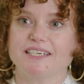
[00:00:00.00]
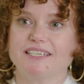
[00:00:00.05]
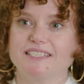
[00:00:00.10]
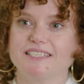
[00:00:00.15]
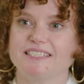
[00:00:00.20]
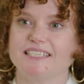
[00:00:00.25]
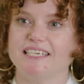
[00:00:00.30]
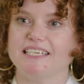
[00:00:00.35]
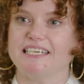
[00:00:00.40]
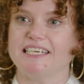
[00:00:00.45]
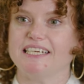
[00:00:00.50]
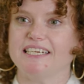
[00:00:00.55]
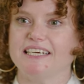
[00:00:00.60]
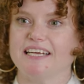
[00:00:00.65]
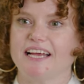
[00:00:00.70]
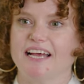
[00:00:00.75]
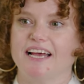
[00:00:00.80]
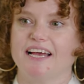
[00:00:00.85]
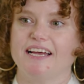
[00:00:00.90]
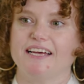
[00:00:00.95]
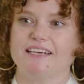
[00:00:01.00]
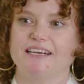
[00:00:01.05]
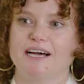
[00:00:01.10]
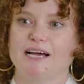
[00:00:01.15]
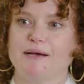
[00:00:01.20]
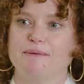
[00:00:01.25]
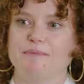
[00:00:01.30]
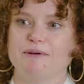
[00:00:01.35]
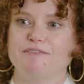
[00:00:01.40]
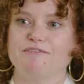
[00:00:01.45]
Cassini, and
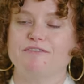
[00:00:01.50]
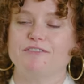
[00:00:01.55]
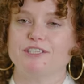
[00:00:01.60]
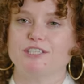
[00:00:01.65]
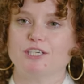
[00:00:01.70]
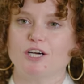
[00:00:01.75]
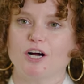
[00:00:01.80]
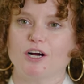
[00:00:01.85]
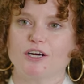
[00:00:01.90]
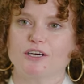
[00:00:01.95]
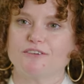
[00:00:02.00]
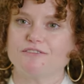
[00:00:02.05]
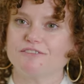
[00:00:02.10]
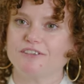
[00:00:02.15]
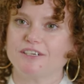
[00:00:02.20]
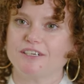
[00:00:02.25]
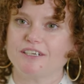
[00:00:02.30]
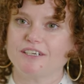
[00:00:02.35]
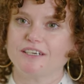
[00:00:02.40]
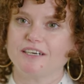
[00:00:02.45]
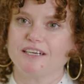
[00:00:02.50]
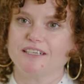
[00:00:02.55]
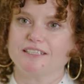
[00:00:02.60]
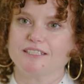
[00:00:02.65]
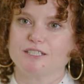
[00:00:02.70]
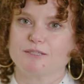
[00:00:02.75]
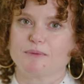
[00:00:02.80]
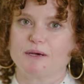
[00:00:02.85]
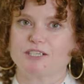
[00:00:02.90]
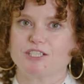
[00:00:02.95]
I'm a photographer
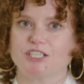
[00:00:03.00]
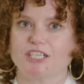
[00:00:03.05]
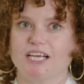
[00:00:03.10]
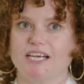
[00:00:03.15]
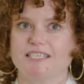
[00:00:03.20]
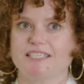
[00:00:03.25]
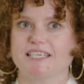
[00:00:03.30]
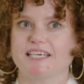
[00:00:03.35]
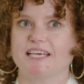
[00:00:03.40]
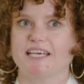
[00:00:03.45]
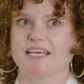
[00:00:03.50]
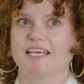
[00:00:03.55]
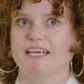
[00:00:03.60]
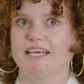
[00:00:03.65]
specializing